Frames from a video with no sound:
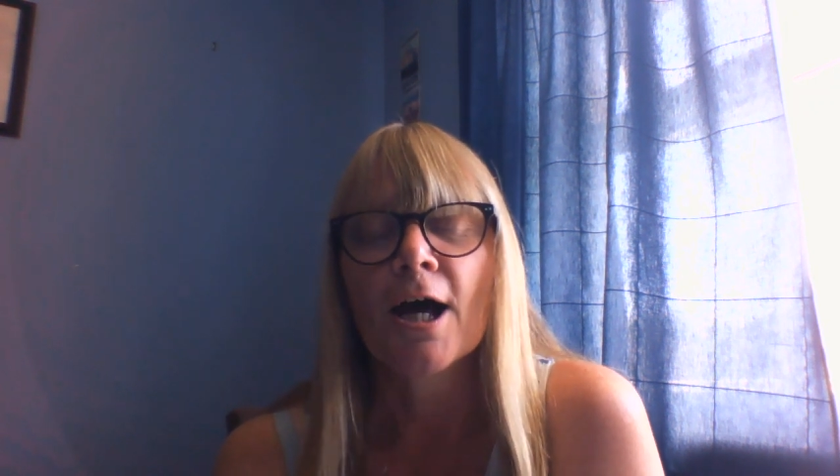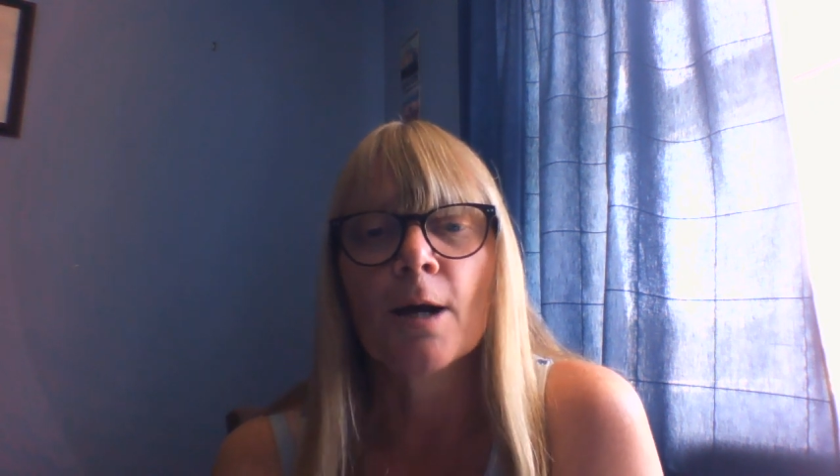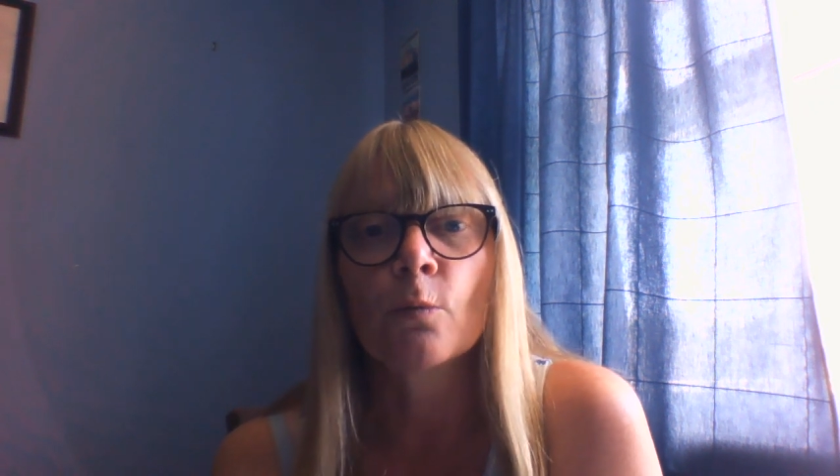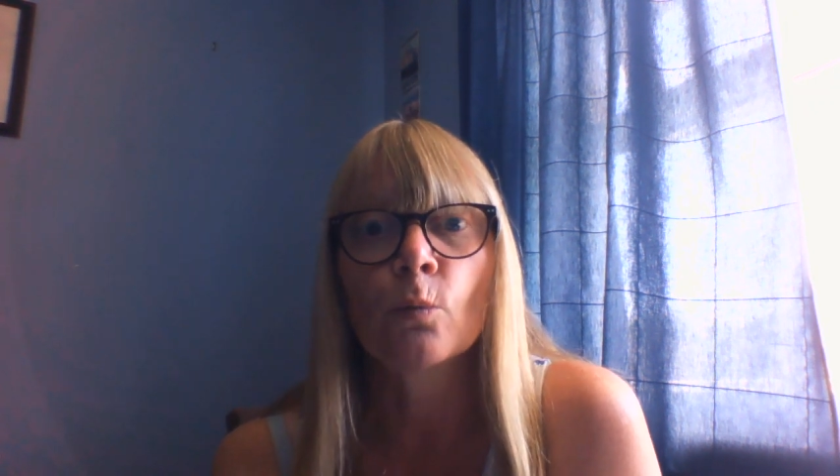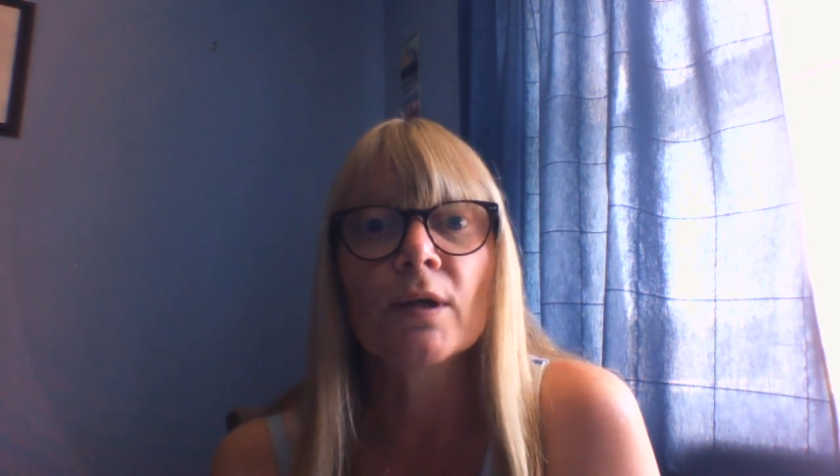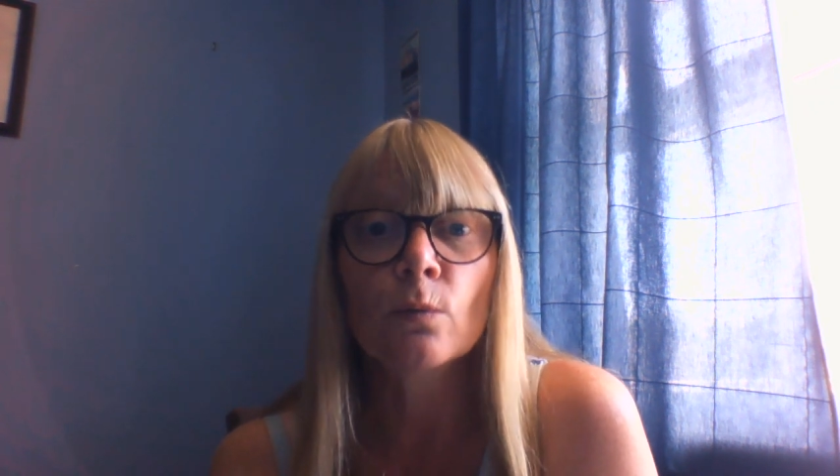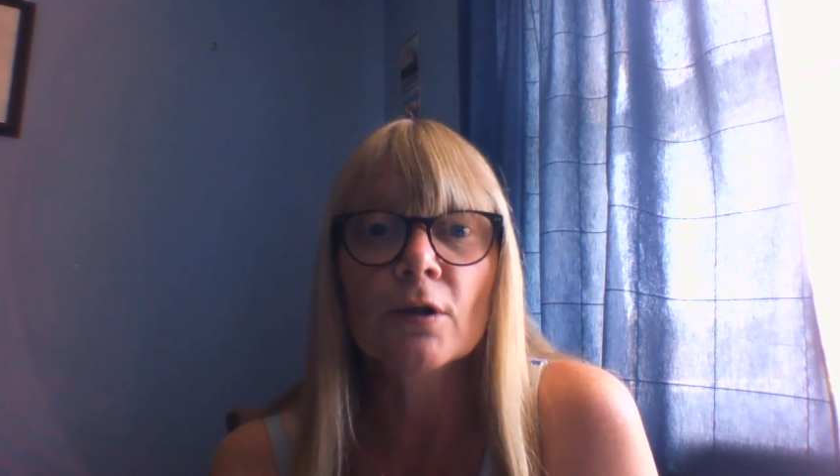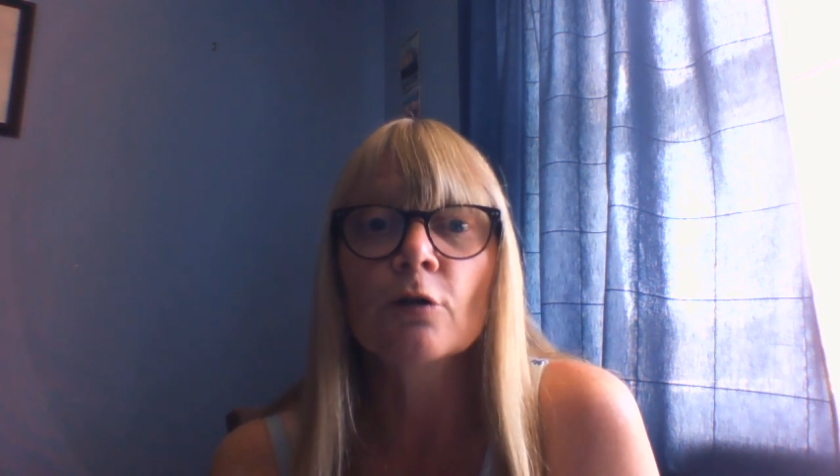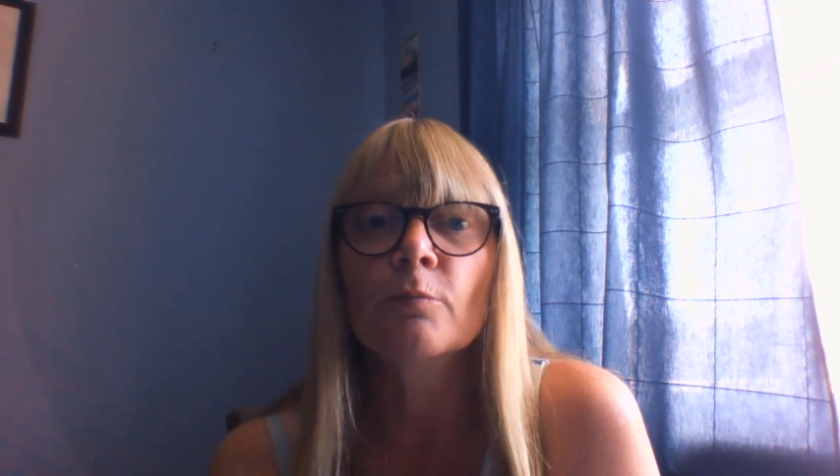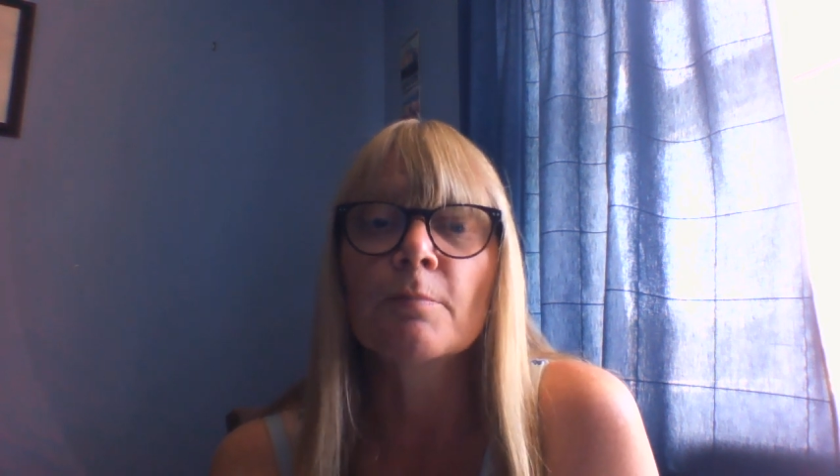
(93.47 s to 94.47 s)
um, we
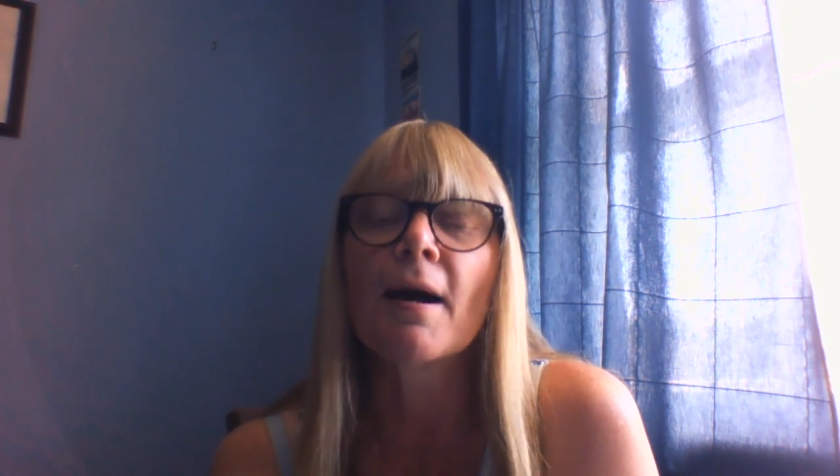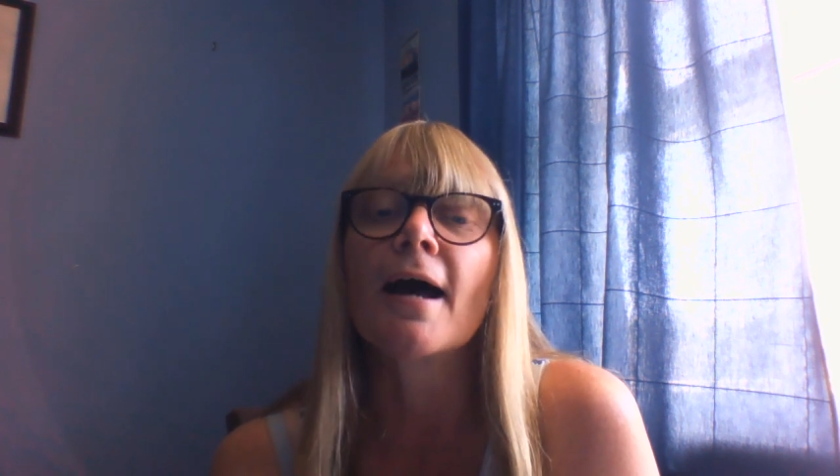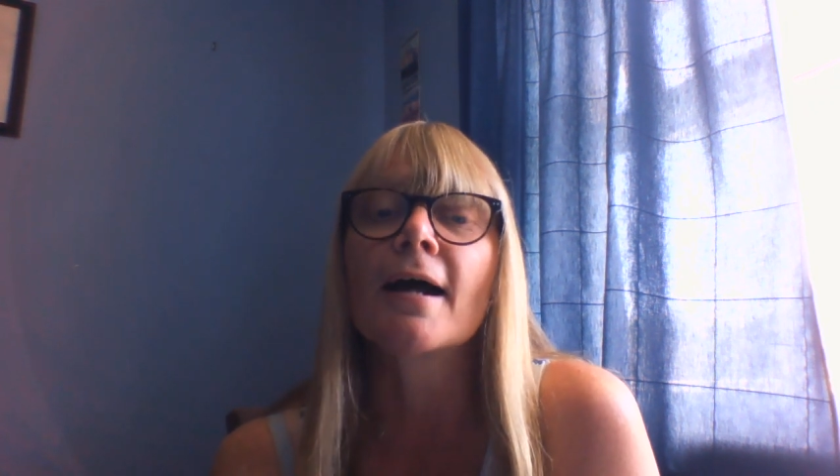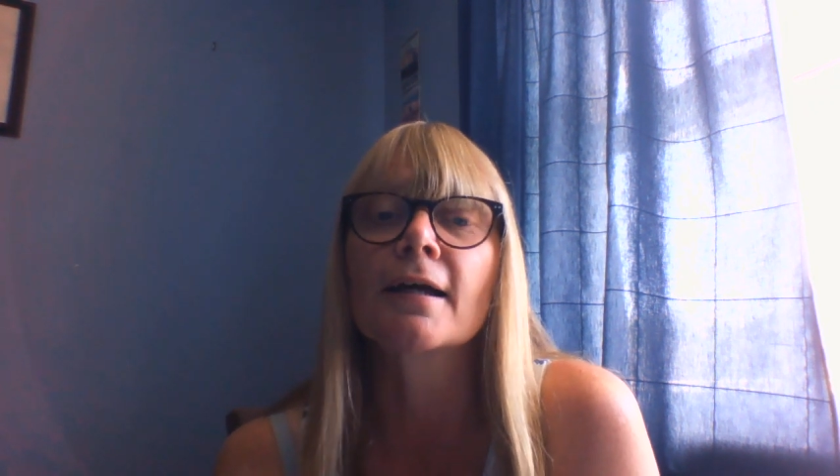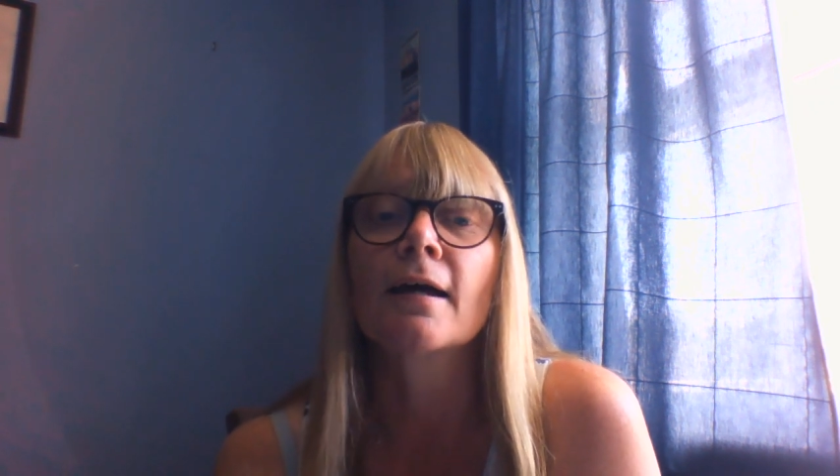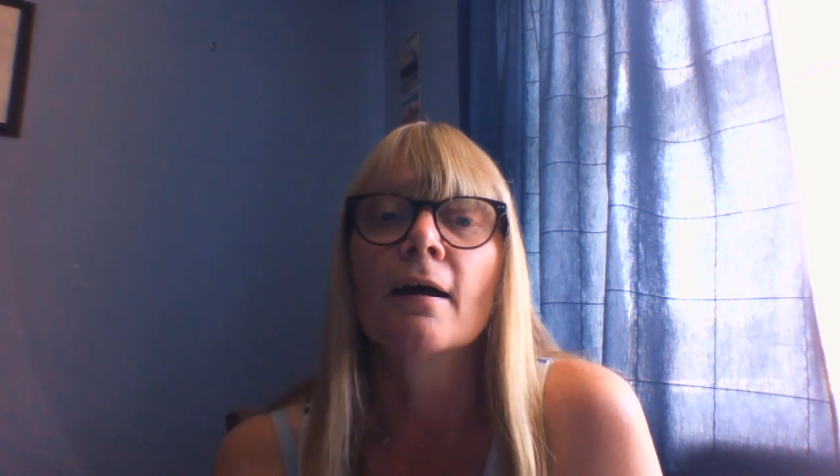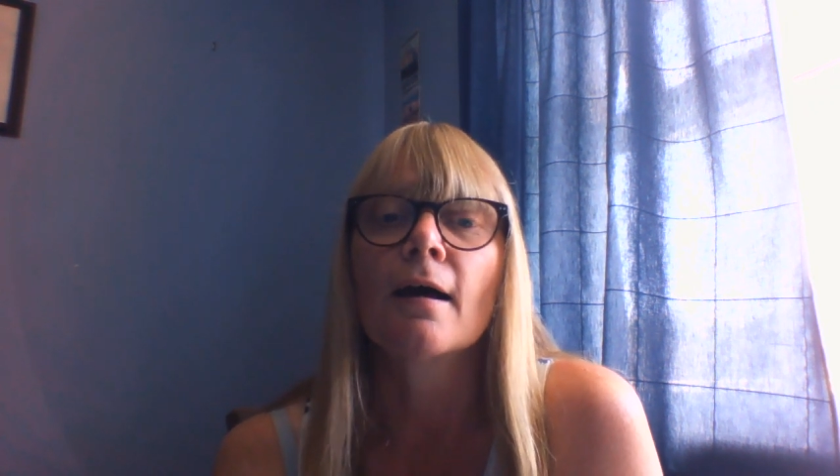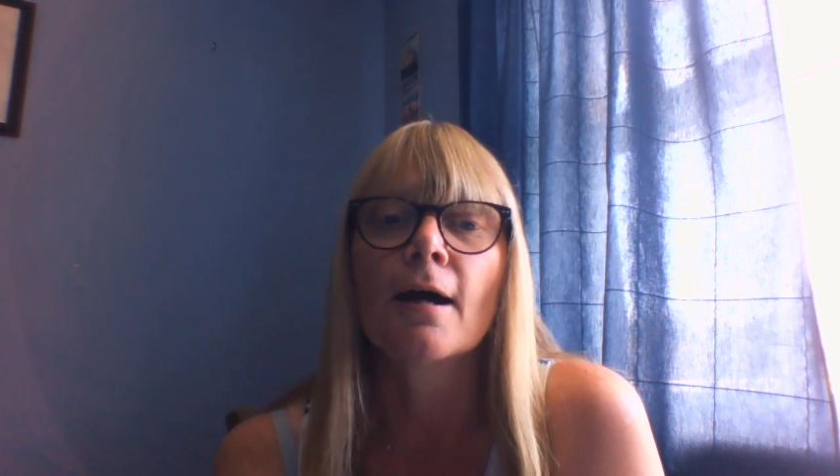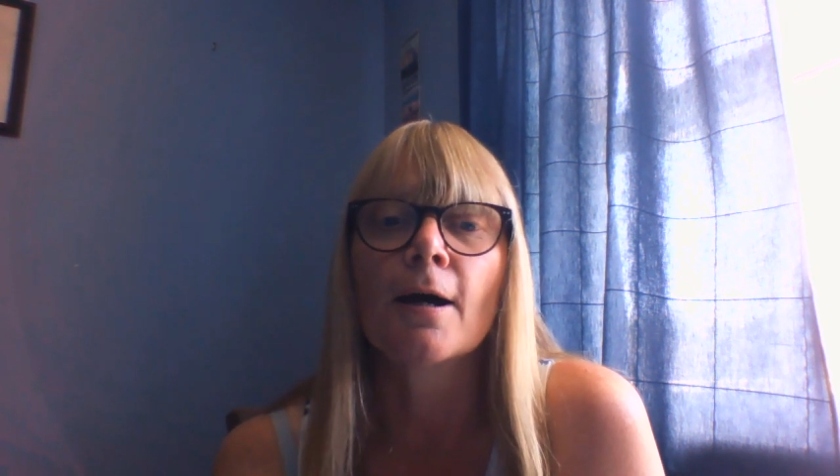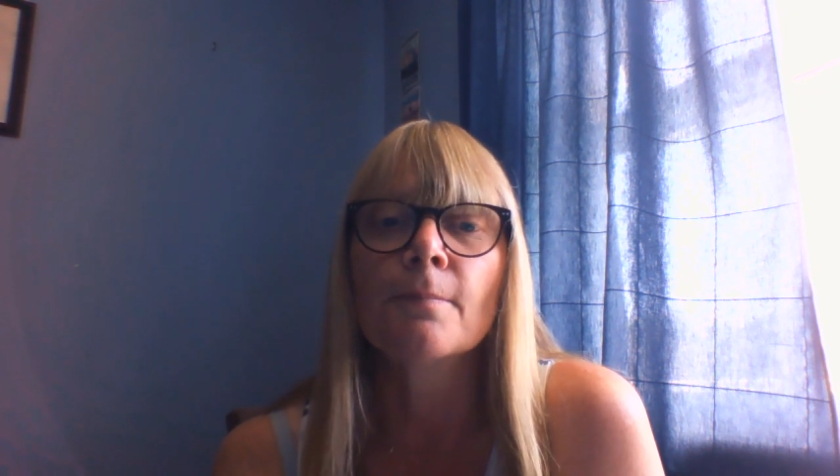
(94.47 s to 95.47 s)
will be back
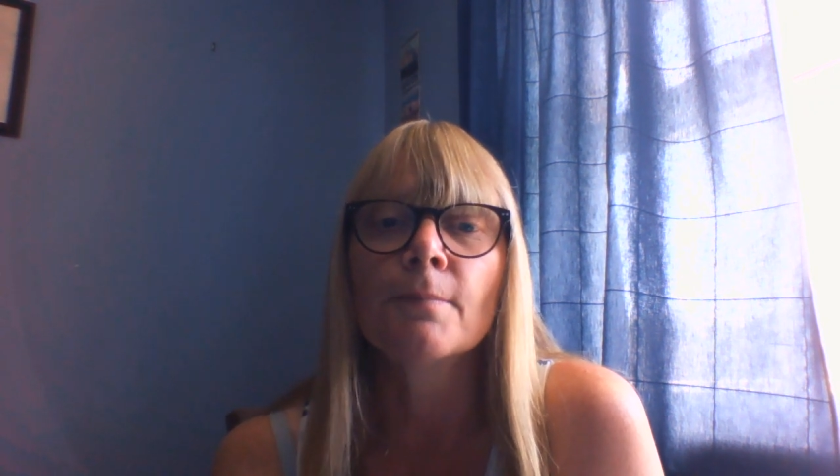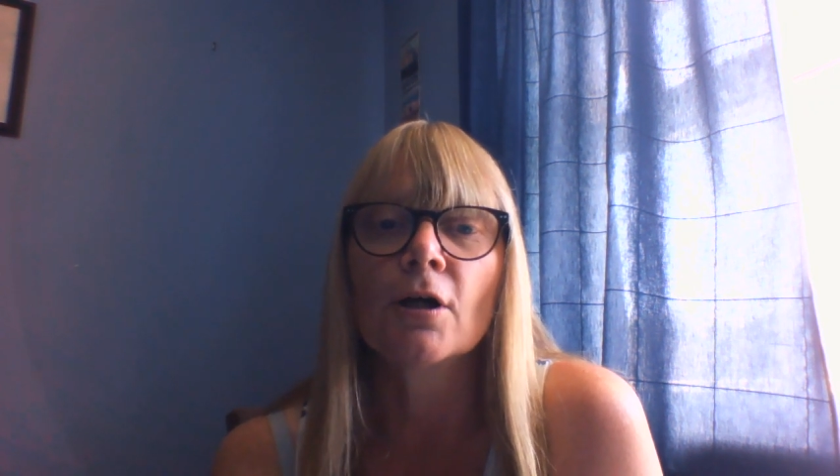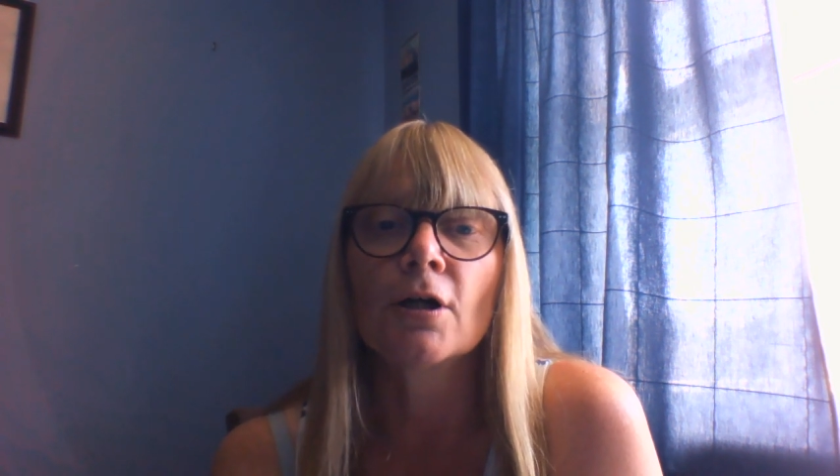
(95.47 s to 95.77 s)
um,